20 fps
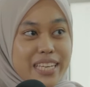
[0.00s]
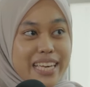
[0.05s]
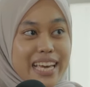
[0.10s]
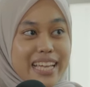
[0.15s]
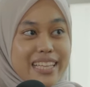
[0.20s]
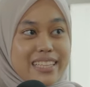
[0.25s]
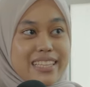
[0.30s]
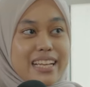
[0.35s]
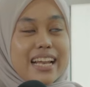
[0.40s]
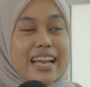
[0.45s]

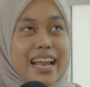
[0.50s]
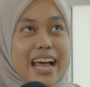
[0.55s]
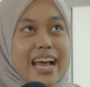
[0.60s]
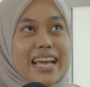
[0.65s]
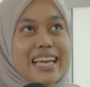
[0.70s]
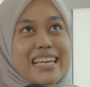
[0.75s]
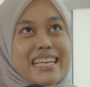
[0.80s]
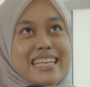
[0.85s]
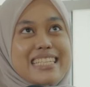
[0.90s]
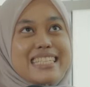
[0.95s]
get
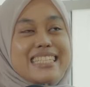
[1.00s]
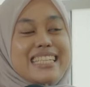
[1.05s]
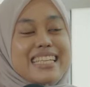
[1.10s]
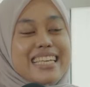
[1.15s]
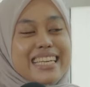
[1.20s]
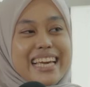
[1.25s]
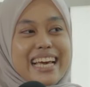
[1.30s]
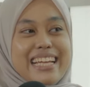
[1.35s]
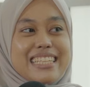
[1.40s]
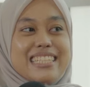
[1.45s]
like
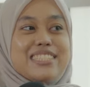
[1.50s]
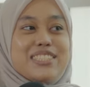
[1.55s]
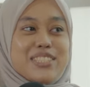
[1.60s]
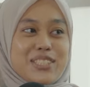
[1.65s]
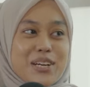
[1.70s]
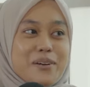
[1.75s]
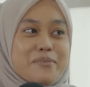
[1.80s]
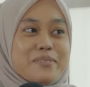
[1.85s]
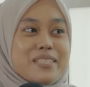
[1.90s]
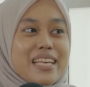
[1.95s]
easily getting
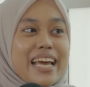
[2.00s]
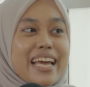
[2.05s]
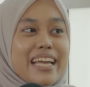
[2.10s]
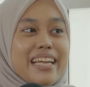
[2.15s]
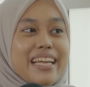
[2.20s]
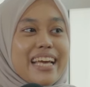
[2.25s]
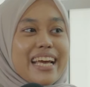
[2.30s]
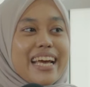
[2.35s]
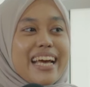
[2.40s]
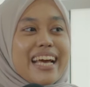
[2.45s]
jobs. And